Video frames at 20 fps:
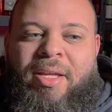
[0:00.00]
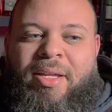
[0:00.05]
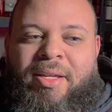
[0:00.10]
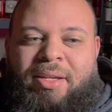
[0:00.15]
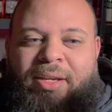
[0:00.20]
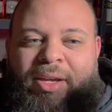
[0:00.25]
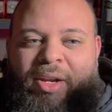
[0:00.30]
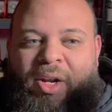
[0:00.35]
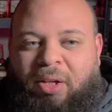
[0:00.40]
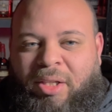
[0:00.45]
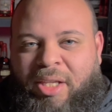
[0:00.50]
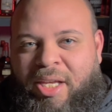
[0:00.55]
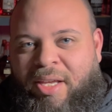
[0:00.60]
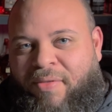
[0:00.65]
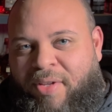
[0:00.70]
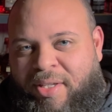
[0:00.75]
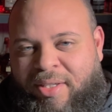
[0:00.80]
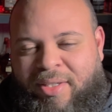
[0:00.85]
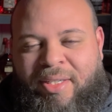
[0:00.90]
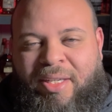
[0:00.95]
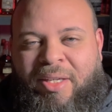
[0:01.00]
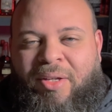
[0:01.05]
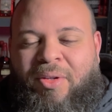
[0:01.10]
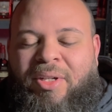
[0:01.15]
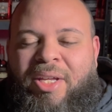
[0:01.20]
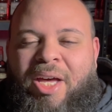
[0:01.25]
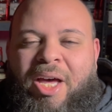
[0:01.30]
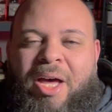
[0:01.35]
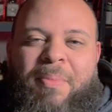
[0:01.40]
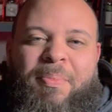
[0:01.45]
you know, leave it sealed
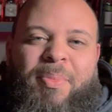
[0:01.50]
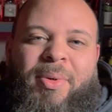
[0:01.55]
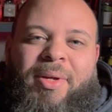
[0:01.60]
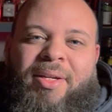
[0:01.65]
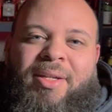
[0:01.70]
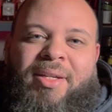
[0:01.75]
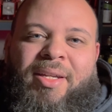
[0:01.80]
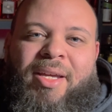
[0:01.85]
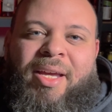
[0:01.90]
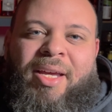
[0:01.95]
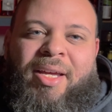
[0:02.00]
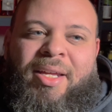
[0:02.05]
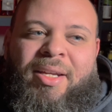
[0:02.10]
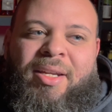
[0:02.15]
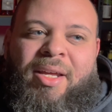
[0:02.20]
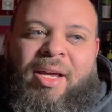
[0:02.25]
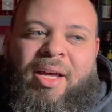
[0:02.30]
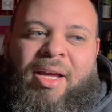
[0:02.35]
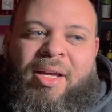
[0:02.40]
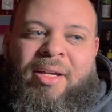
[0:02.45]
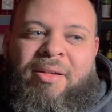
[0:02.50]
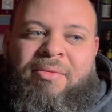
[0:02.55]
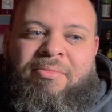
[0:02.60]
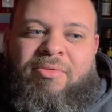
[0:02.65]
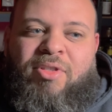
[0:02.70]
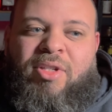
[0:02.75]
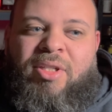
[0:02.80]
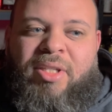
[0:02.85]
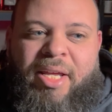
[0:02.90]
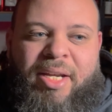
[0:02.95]
up and and uh,
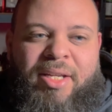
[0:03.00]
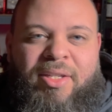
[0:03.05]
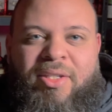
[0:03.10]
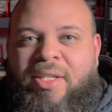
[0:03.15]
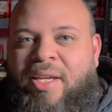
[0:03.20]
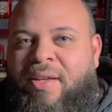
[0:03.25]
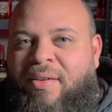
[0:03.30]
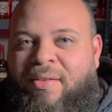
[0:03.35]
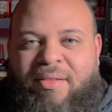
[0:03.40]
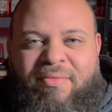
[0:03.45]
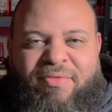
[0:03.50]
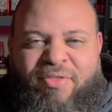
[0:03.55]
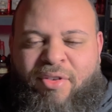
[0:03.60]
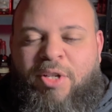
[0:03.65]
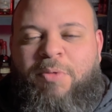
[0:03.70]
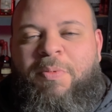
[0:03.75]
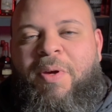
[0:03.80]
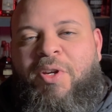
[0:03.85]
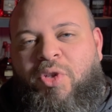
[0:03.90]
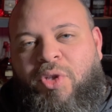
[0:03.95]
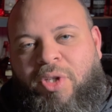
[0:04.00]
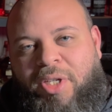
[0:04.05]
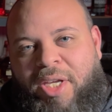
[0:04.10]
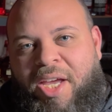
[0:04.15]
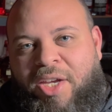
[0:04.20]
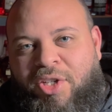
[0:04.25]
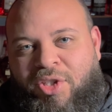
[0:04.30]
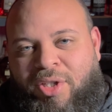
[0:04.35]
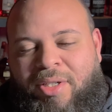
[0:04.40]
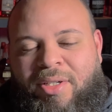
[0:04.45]
just let it sit for a special
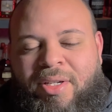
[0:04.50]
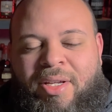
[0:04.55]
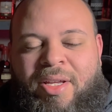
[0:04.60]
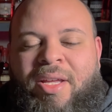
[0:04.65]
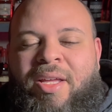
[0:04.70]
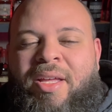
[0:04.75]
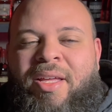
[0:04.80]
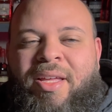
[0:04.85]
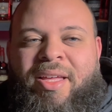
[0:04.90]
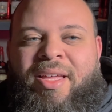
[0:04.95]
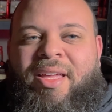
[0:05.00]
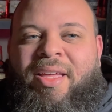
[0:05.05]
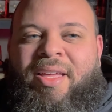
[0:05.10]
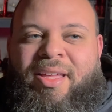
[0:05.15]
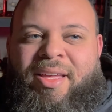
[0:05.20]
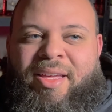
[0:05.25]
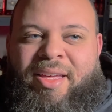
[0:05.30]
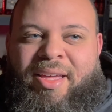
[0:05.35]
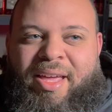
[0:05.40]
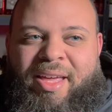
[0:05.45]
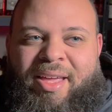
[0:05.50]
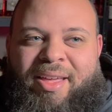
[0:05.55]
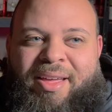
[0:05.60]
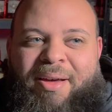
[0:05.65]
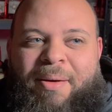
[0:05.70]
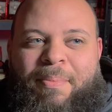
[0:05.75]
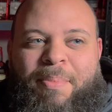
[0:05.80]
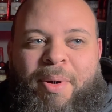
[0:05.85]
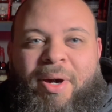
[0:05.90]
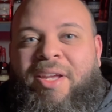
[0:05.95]
occasion.
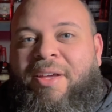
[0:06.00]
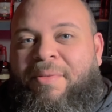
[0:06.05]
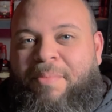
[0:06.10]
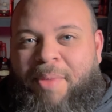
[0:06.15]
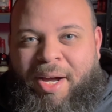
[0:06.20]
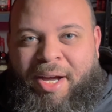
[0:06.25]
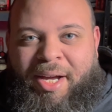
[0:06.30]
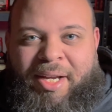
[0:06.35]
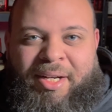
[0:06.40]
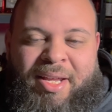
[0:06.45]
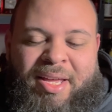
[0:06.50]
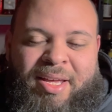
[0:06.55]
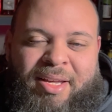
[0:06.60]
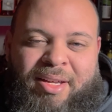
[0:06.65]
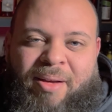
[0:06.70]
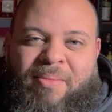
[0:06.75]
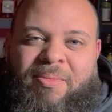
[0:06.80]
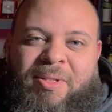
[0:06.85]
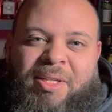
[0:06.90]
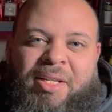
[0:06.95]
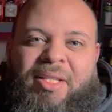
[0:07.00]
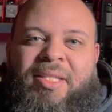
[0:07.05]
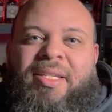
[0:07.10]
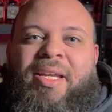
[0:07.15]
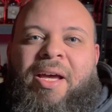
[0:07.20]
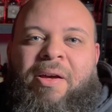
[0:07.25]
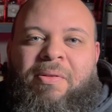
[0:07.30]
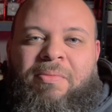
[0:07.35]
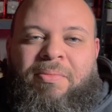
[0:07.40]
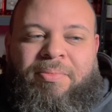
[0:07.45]
A buddy of mine comes into
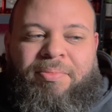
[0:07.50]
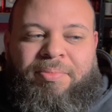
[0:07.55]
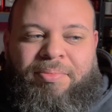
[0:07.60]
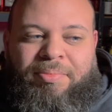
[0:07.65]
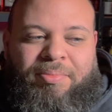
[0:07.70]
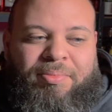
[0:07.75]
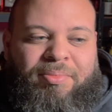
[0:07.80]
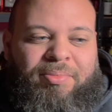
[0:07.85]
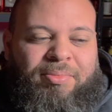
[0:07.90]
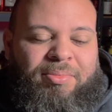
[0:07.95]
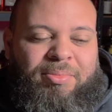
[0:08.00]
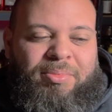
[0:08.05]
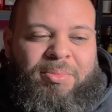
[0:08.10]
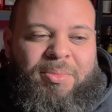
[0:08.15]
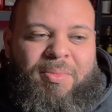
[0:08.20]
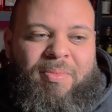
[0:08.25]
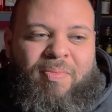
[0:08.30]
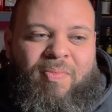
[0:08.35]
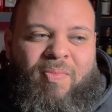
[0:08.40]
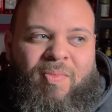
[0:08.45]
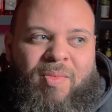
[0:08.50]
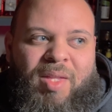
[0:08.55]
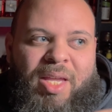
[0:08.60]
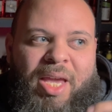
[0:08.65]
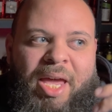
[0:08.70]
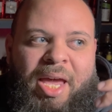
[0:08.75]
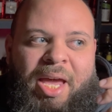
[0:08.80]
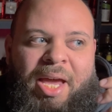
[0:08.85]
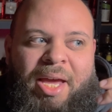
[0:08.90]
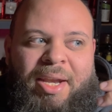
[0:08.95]
town,
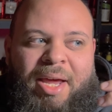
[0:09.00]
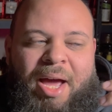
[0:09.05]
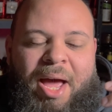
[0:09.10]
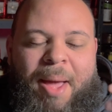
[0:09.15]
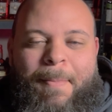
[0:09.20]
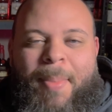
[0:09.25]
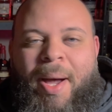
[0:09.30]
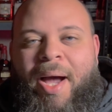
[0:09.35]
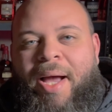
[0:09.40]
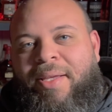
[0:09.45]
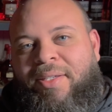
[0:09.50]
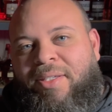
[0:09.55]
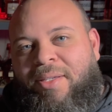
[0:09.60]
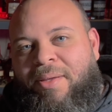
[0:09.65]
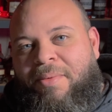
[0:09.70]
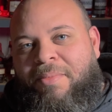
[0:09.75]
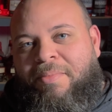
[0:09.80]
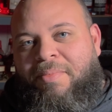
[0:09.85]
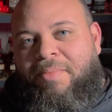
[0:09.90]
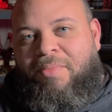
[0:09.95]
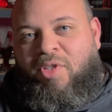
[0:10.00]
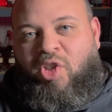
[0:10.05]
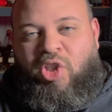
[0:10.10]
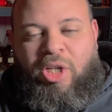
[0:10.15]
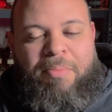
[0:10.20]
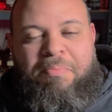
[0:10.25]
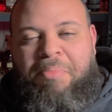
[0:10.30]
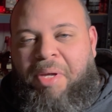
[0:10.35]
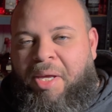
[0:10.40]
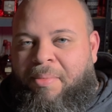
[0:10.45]
and I buy some
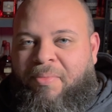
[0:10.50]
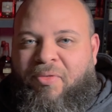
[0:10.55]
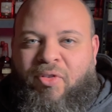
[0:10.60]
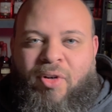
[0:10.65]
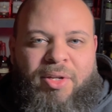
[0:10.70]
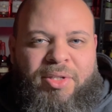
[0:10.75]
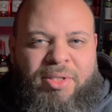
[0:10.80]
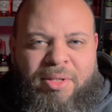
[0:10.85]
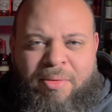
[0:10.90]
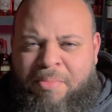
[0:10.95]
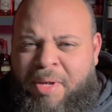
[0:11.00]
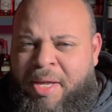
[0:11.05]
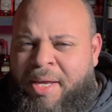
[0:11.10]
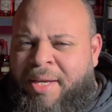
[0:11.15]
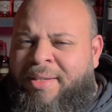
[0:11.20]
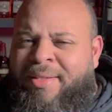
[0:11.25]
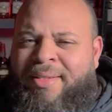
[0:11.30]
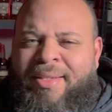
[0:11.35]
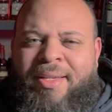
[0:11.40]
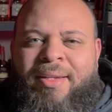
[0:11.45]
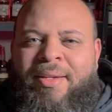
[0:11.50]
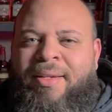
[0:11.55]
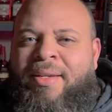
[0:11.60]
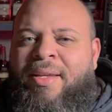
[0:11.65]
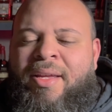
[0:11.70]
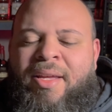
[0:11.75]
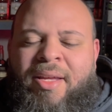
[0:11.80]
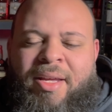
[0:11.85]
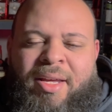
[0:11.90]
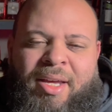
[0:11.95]
Jim Beam for us to mix and
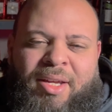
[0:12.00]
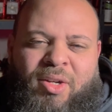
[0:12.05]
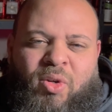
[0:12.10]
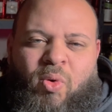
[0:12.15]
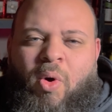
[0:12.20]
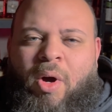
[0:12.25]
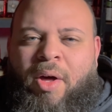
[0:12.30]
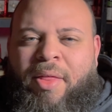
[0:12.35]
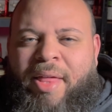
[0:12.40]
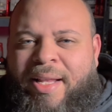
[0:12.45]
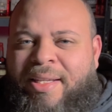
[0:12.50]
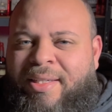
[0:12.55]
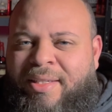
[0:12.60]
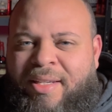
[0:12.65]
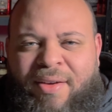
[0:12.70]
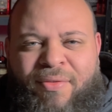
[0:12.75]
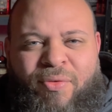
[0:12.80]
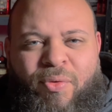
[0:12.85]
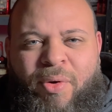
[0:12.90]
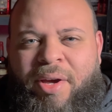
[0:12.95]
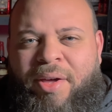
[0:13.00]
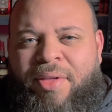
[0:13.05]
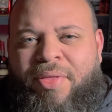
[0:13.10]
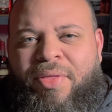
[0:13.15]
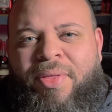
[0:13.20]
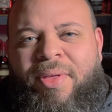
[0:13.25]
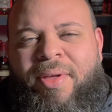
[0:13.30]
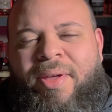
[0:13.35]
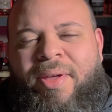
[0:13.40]
and do all that stuff with.